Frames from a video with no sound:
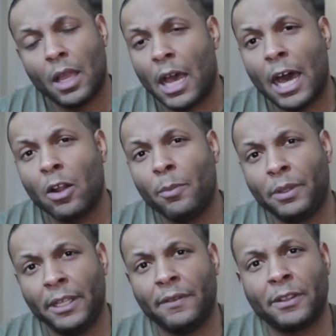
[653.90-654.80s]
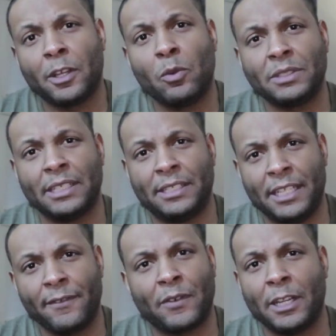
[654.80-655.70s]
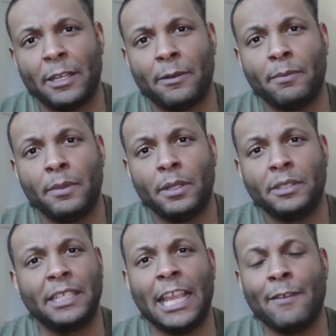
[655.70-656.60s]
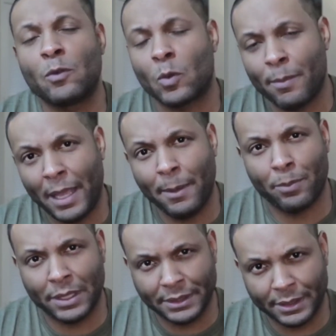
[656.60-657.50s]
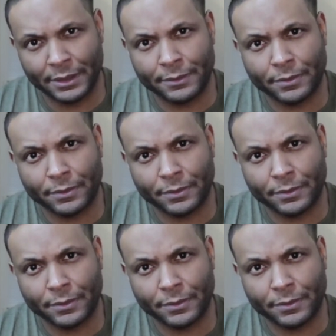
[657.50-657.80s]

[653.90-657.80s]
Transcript: I don't believe that there was an intent for him to even remain president.